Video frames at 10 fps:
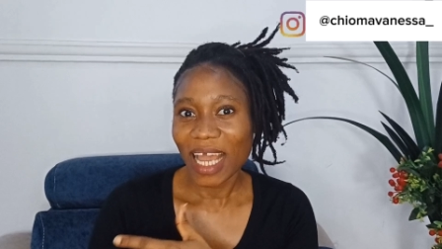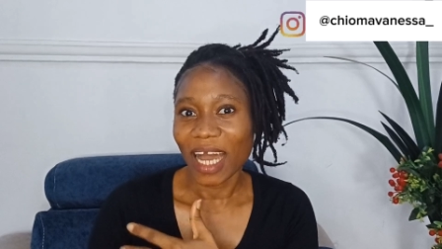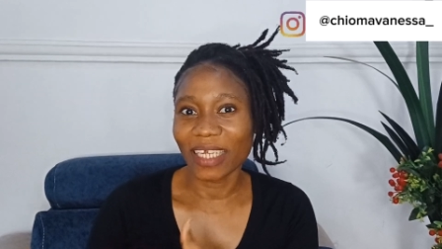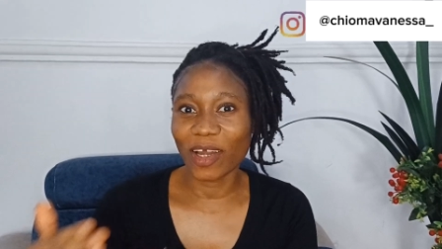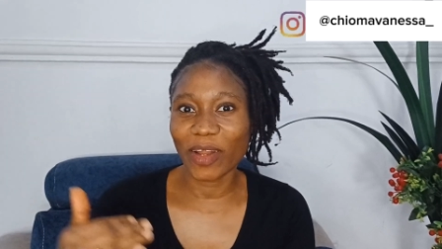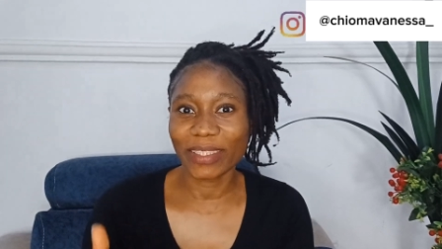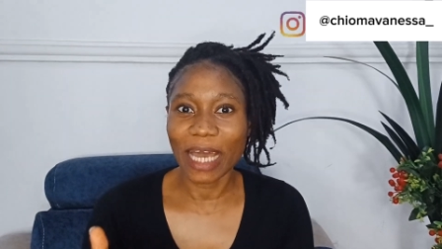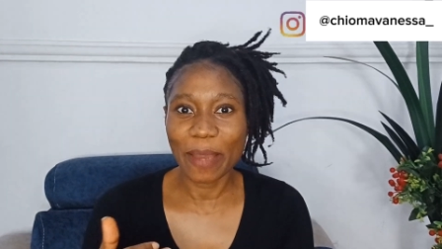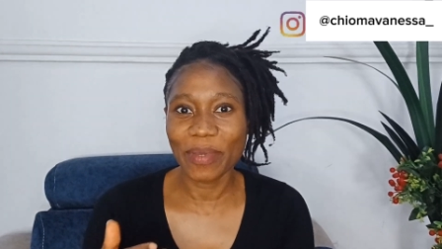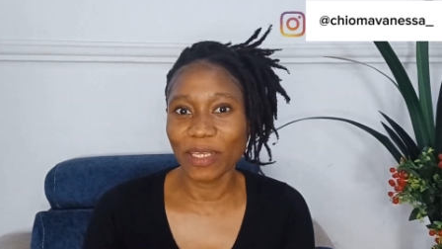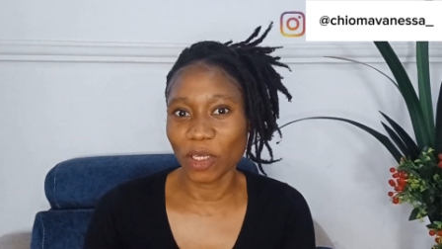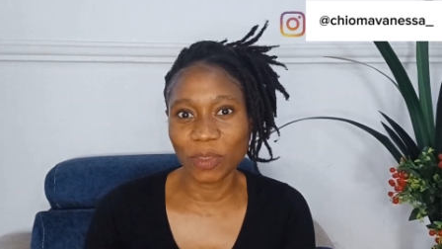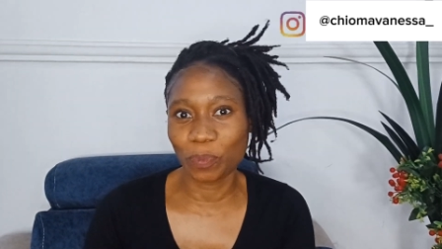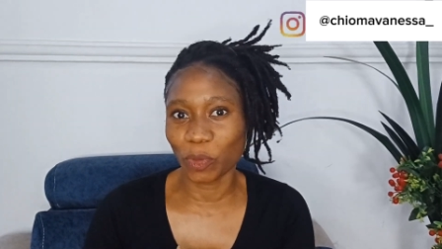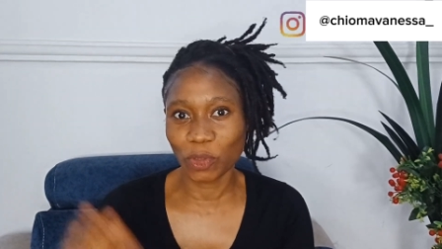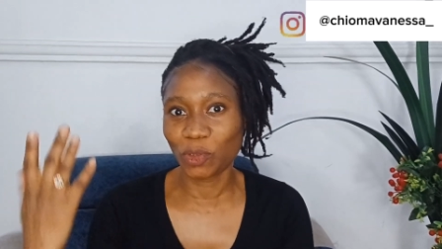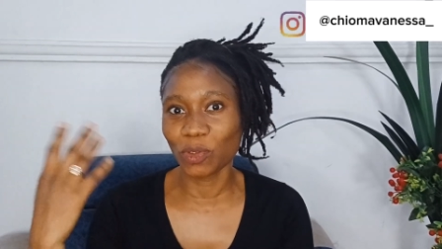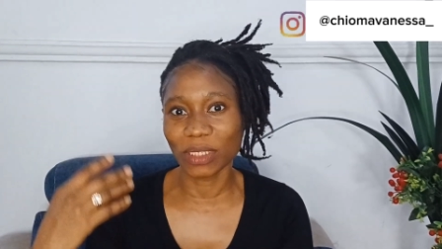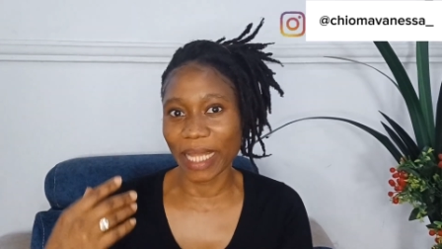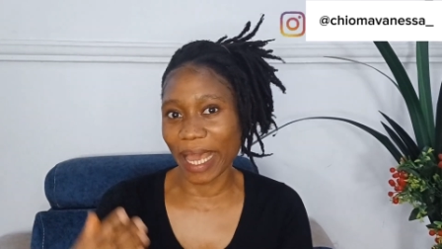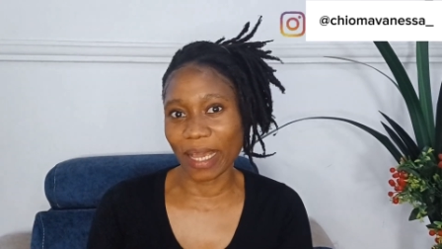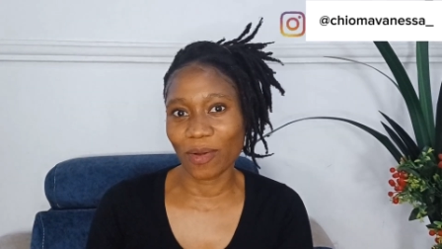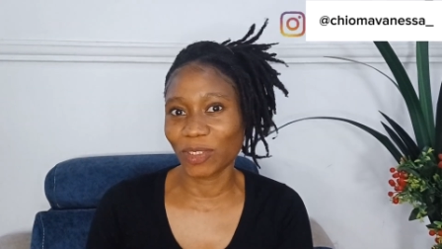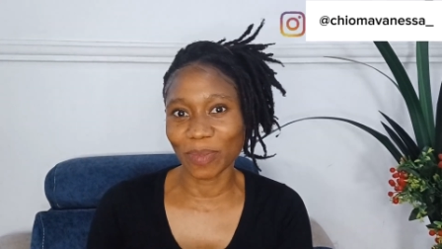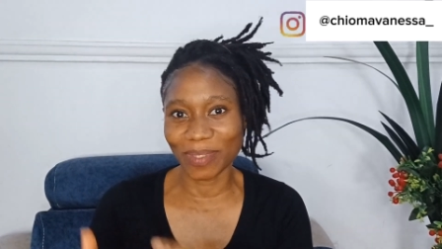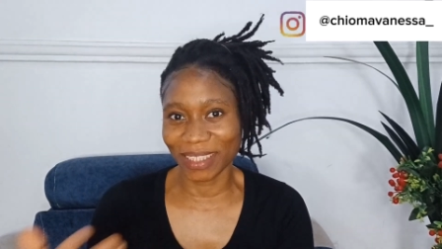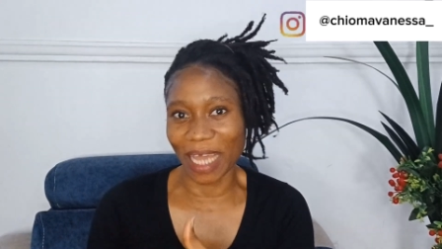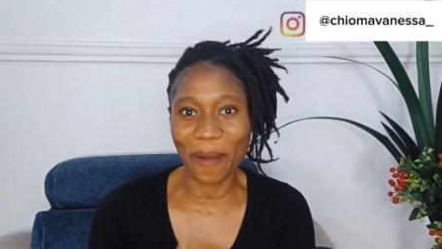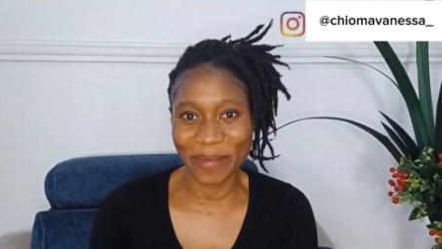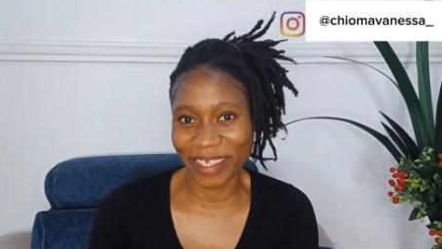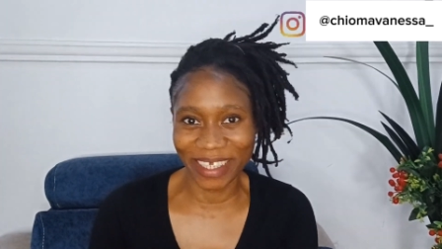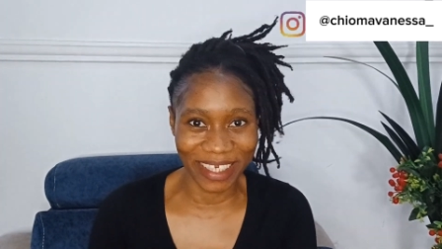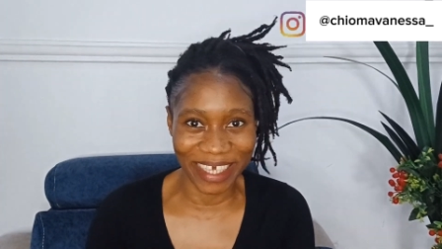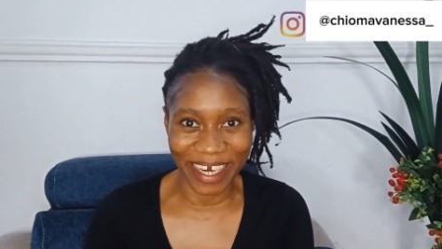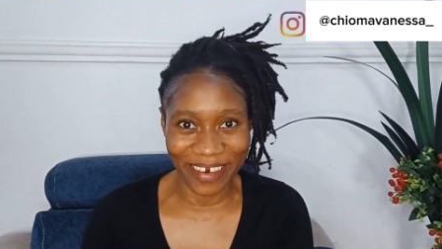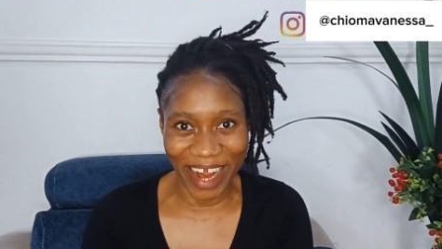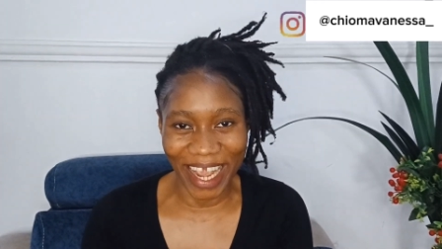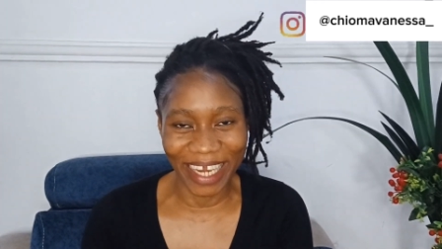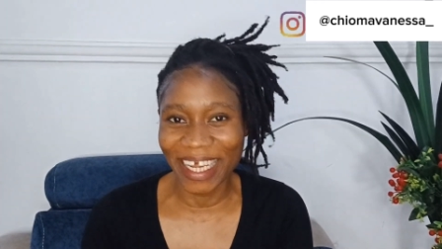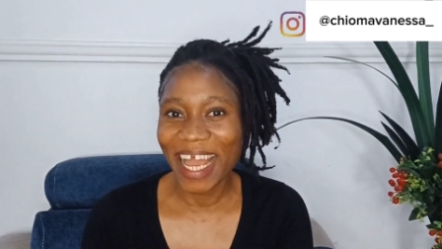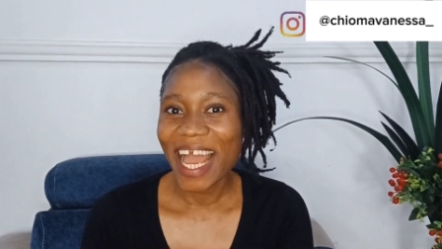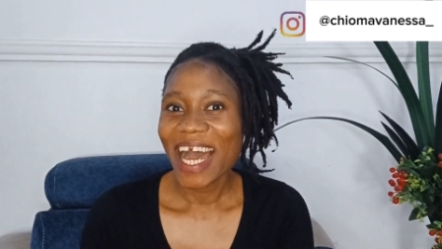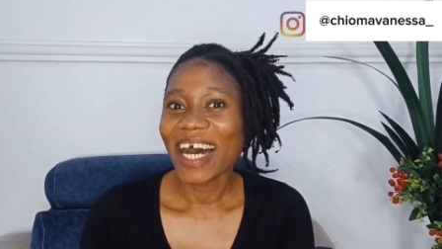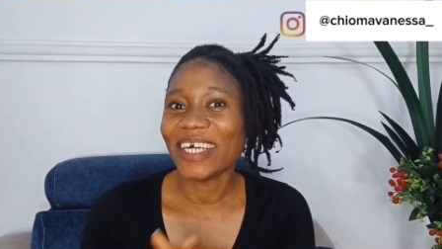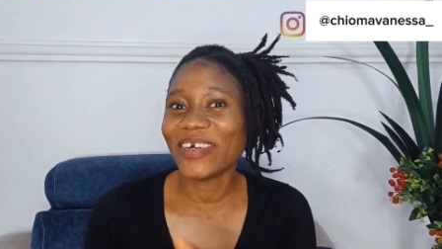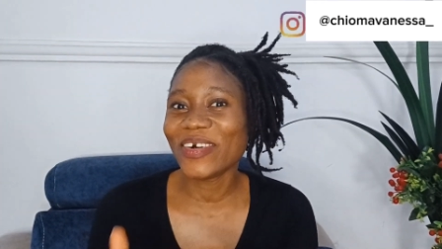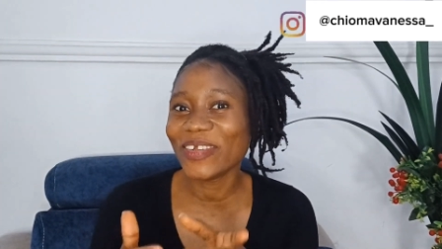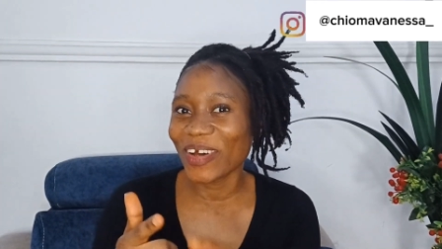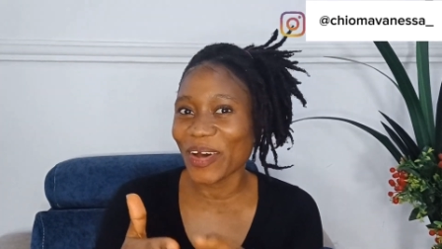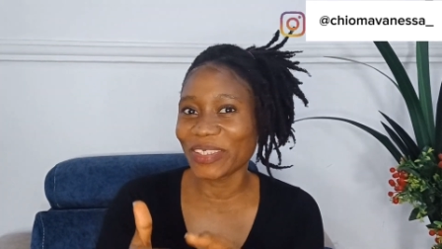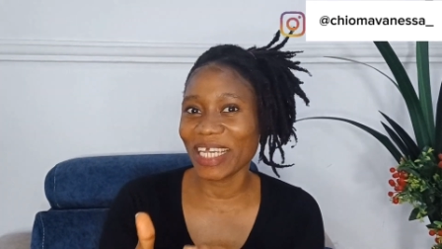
and the other time it just protrudes like something is happening in there, right? Who knows if